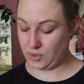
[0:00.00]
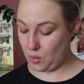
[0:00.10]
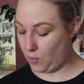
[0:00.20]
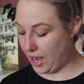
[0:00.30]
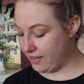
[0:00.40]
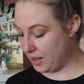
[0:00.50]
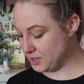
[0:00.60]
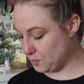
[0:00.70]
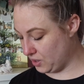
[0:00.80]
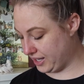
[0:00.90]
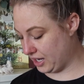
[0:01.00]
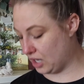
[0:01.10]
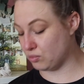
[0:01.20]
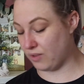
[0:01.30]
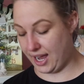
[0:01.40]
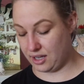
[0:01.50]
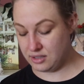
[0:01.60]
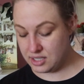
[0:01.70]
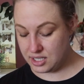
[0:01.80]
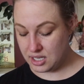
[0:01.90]
While I was walking
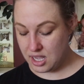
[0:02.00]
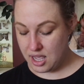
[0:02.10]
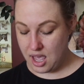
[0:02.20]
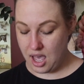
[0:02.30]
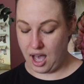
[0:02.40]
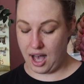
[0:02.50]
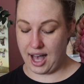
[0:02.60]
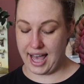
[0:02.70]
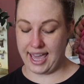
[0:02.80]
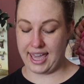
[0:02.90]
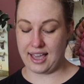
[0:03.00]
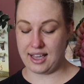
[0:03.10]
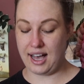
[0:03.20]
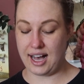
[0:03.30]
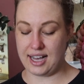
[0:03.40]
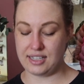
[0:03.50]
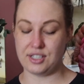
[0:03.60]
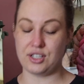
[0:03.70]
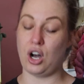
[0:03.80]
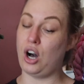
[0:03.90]
around, I
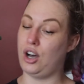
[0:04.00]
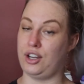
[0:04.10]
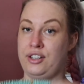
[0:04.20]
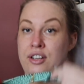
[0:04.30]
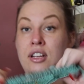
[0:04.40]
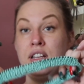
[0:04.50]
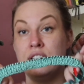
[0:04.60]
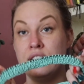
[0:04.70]
cast on